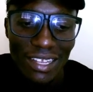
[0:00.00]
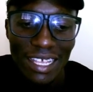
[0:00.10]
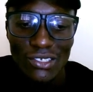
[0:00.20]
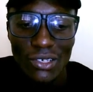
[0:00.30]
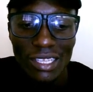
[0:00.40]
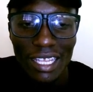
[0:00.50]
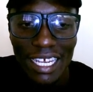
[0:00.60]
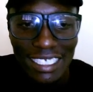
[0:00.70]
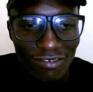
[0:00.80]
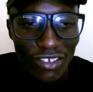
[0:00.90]
So in the
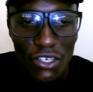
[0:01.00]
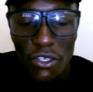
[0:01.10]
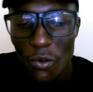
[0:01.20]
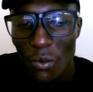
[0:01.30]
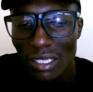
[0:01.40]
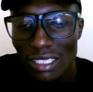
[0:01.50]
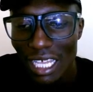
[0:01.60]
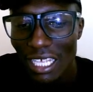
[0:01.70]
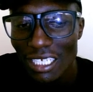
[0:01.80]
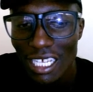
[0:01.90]
next video we will start
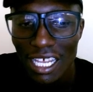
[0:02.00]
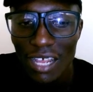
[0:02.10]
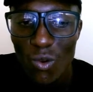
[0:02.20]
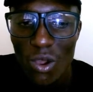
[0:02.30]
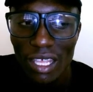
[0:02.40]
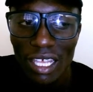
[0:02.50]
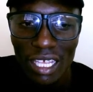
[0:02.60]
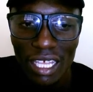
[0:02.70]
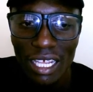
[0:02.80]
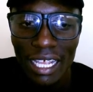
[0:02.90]
working
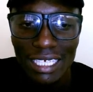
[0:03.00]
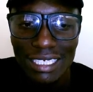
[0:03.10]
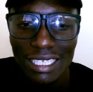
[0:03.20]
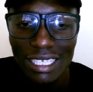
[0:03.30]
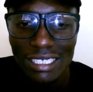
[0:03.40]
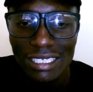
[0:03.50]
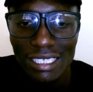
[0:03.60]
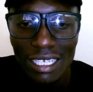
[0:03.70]
getting these